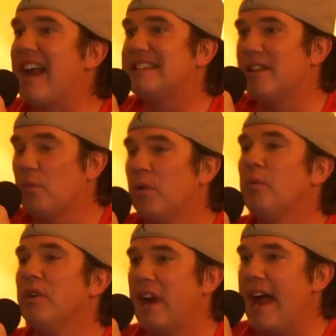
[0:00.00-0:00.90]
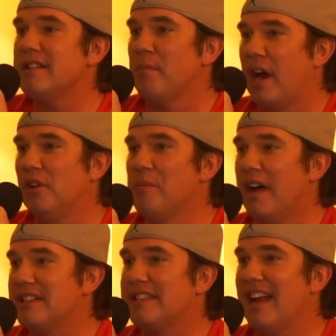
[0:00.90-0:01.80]
And I said, we're going to ask Milo
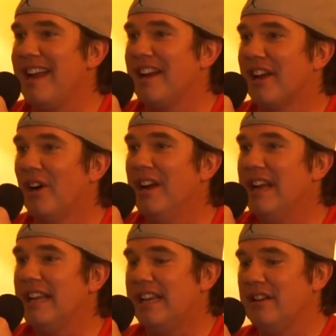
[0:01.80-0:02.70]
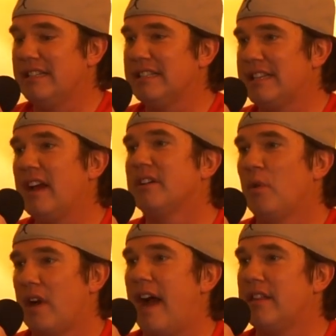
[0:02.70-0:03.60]
about this tonight, and I go, here's exactly
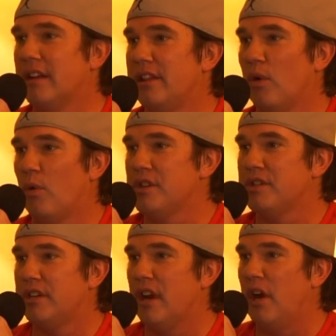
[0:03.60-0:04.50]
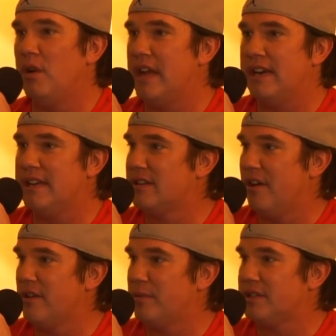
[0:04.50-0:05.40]
what I think the order should go, and it is
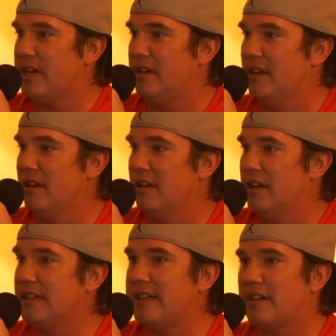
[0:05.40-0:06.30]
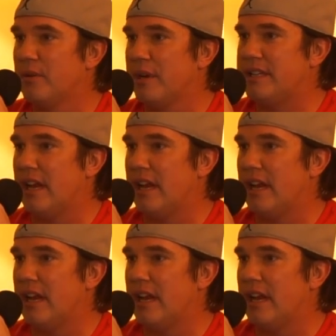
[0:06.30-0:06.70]
100% exactly what he